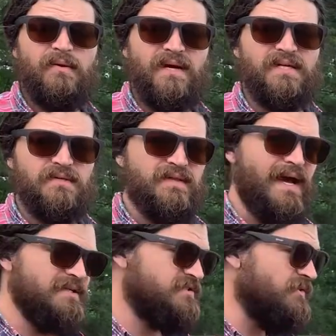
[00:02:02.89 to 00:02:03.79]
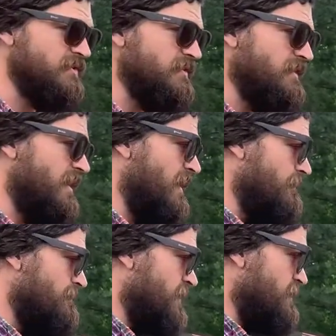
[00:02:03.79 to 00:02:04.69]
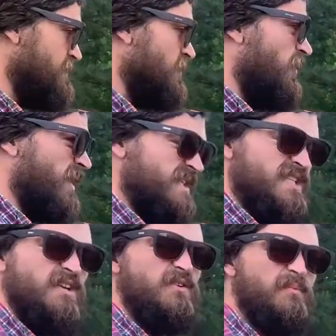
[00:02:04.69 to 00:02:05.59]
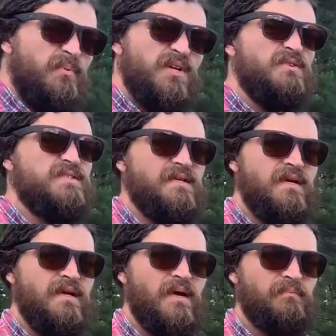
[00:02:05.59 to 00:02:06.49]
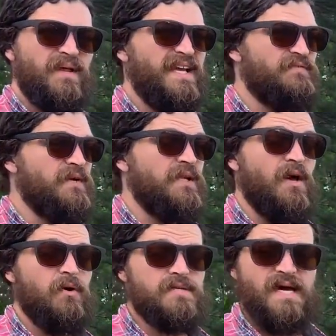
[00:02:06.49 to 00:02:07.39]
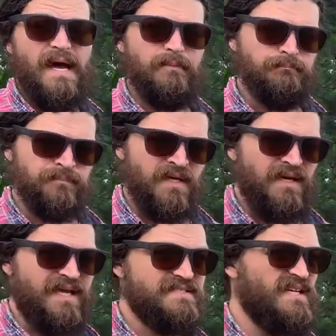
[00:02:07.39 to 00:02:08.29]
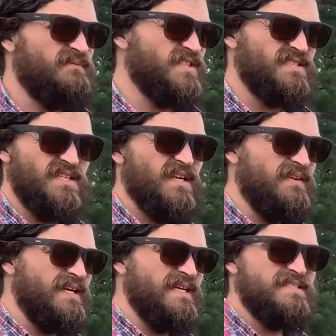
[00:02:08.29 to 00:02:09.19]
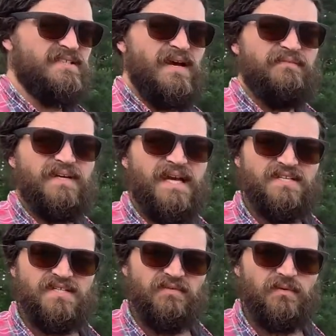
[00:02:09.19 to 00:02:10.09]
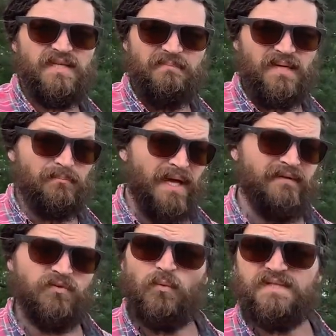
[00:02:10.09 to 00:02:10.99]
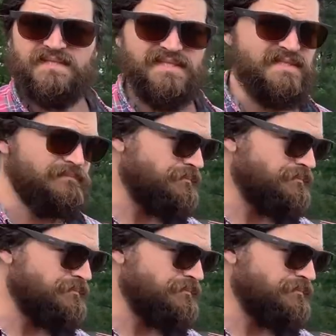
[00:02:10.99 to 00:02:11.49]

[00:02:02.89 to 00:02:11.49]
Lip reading: way to do that. So that your soil will continue to produce plants for a long time, instead of just that instant gratification of a really big plant for one season.